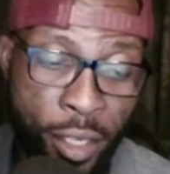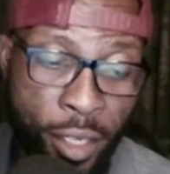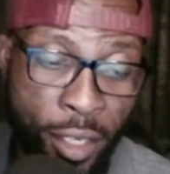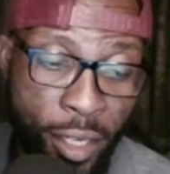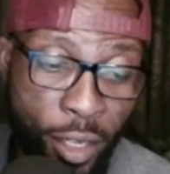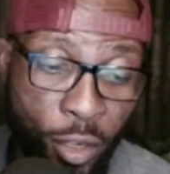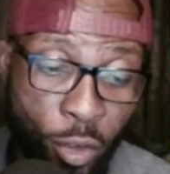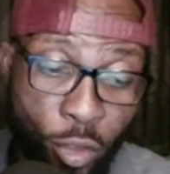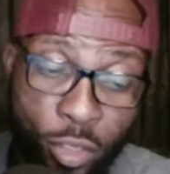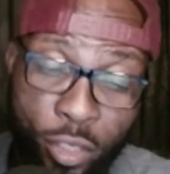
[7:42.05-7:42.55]

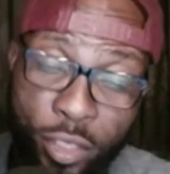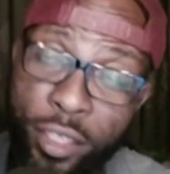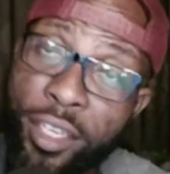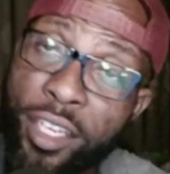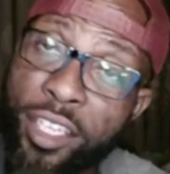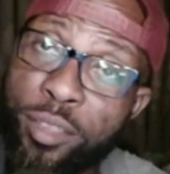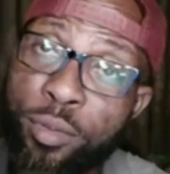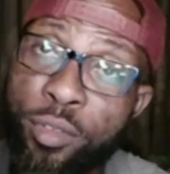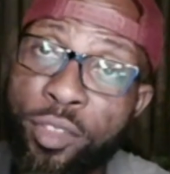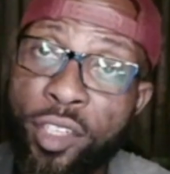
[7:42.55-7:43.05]
And until the
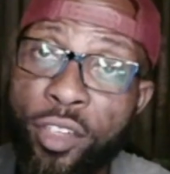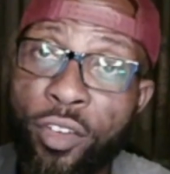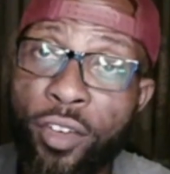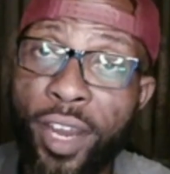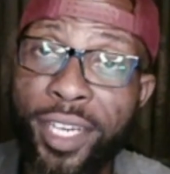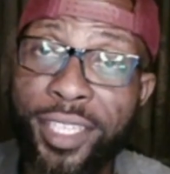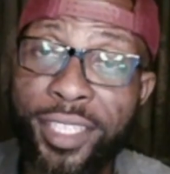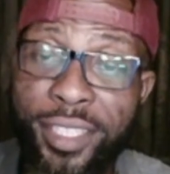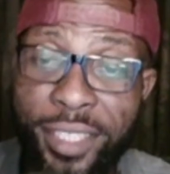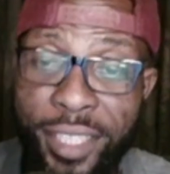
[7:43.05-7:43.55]
next music
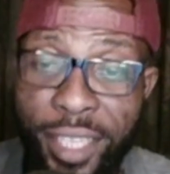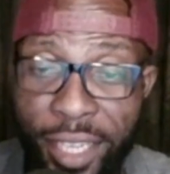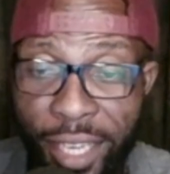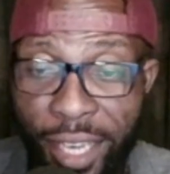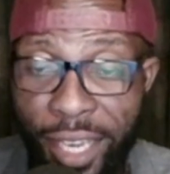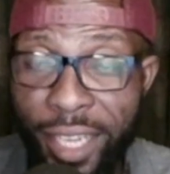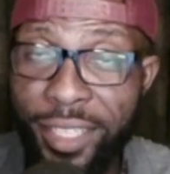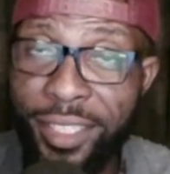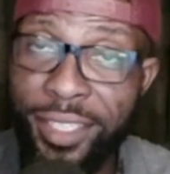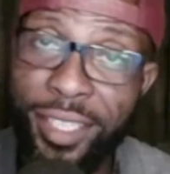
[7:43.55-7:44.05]
reaction, take
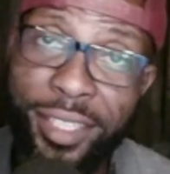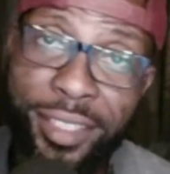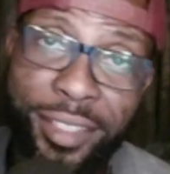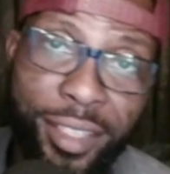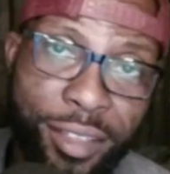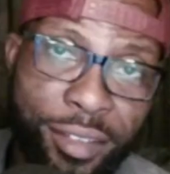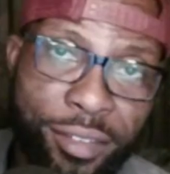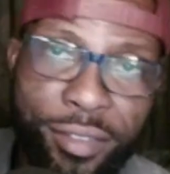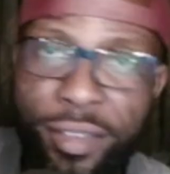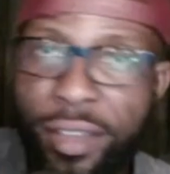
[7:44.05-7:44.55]
care, stay
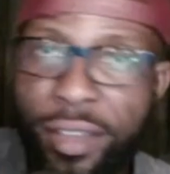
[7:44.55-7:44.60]
safe.